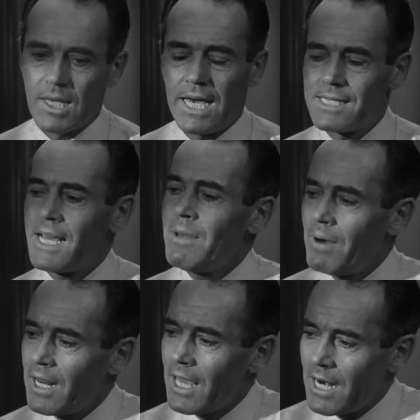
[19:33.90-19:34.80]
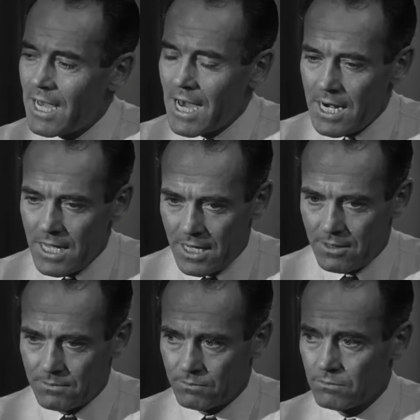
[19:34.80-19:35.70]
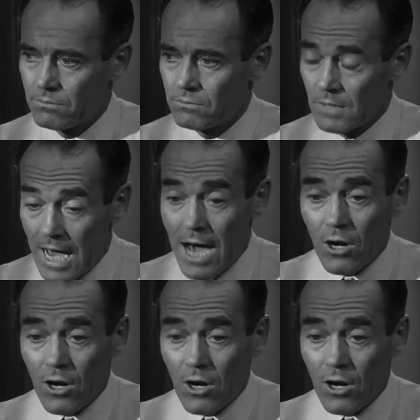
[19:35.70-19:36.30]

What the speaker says: Has anybody any idea how